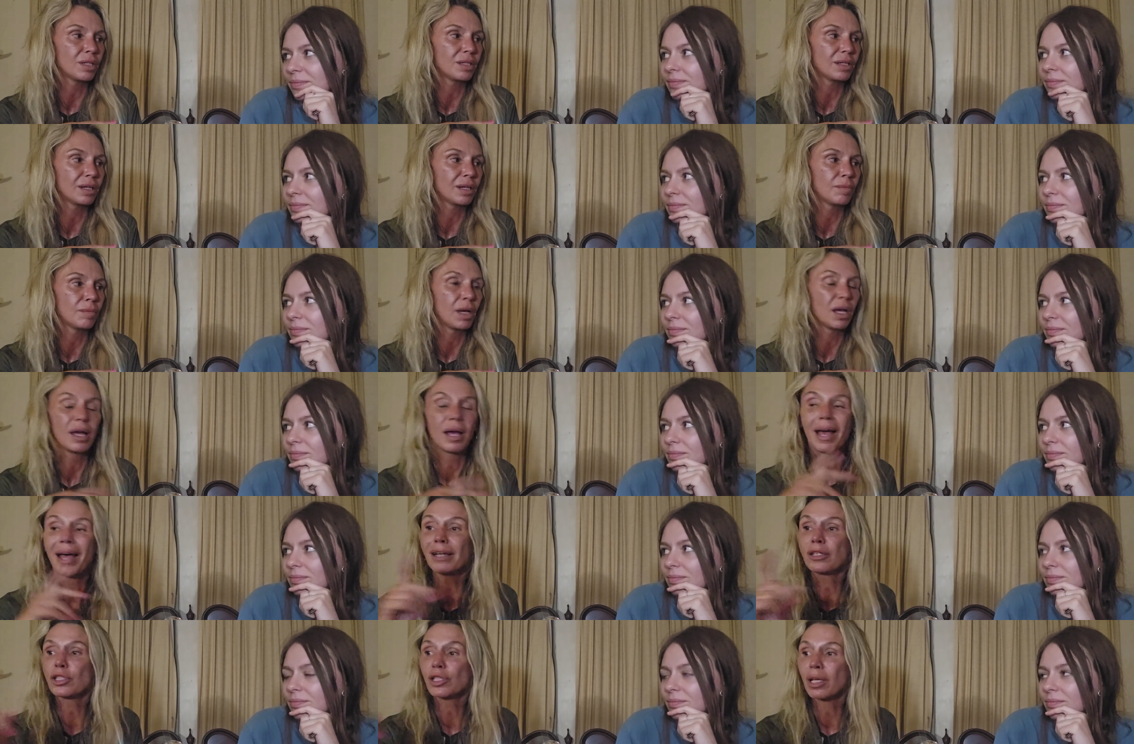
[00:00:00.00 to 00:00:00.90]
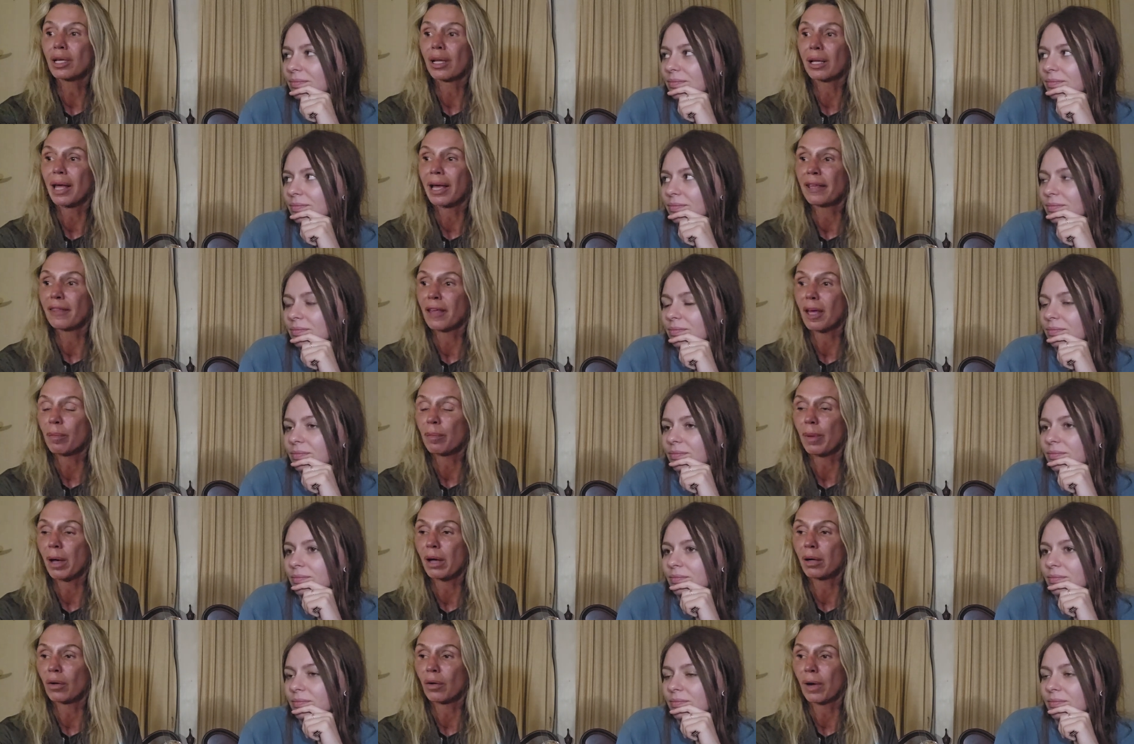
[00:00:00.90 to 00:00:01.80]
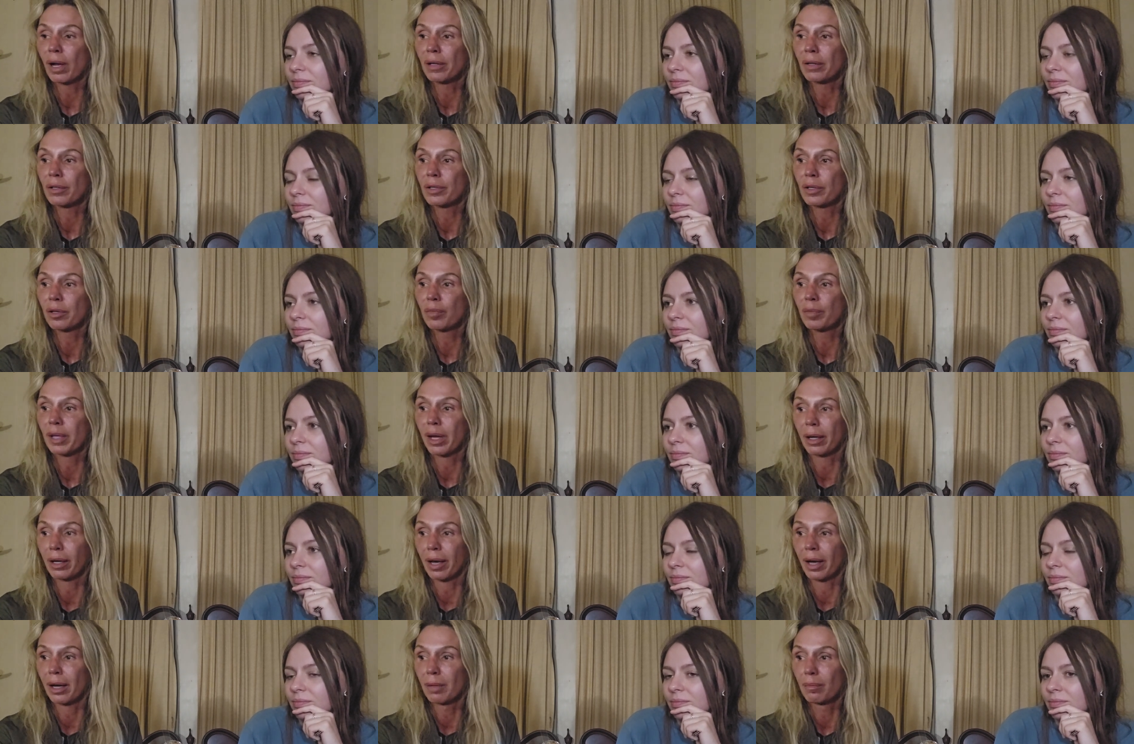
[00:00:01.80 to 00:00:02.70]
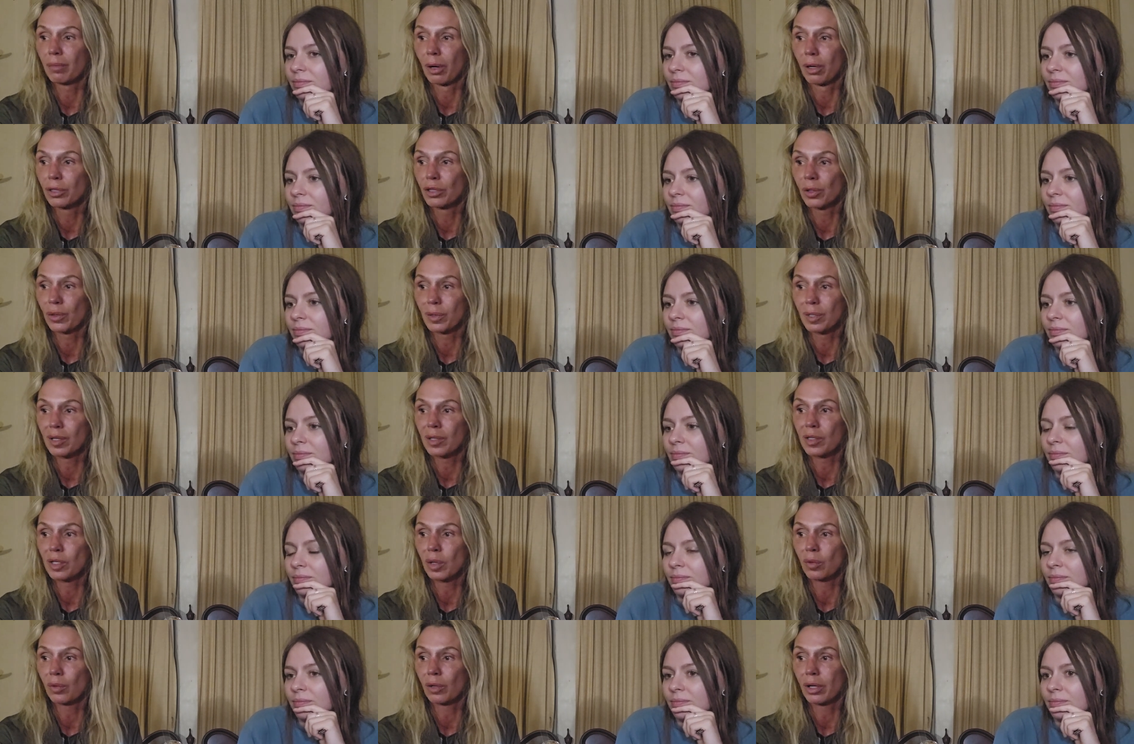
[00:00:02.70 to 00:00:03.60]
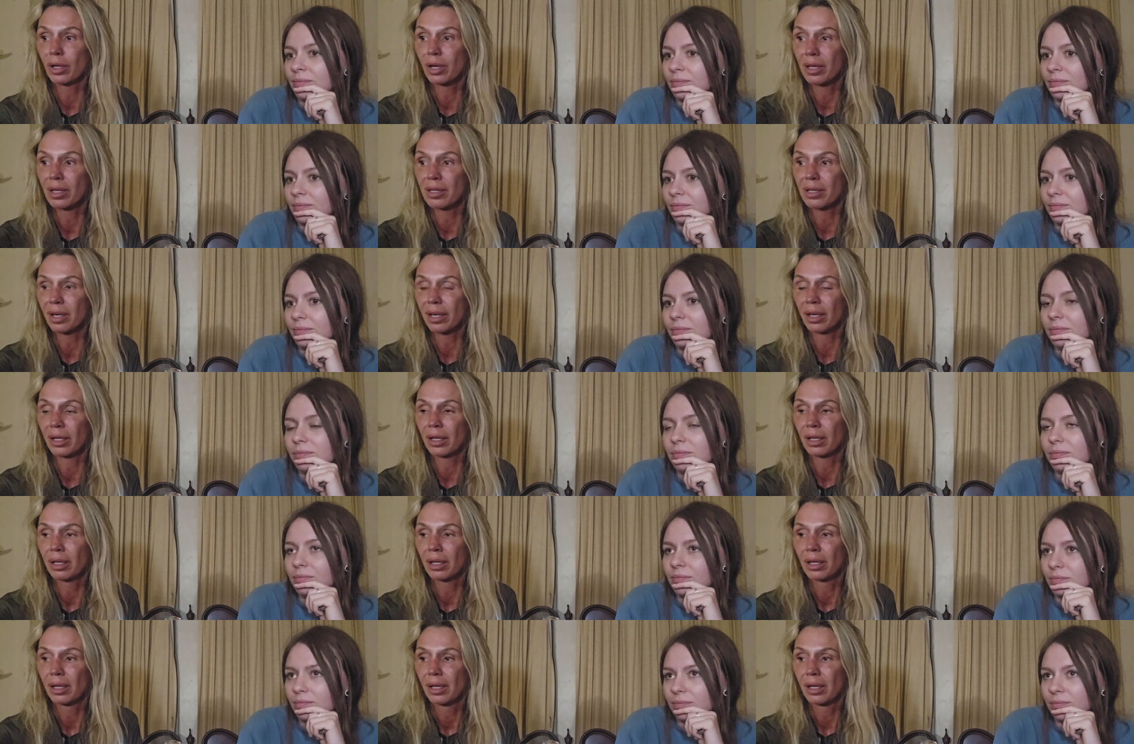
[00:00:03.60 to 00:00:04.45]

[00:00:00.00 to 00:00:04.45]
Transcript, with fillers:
Speaker 1: Um, I actually like that Baccarat dupe that I got at Marshall's. It's so good. It's like,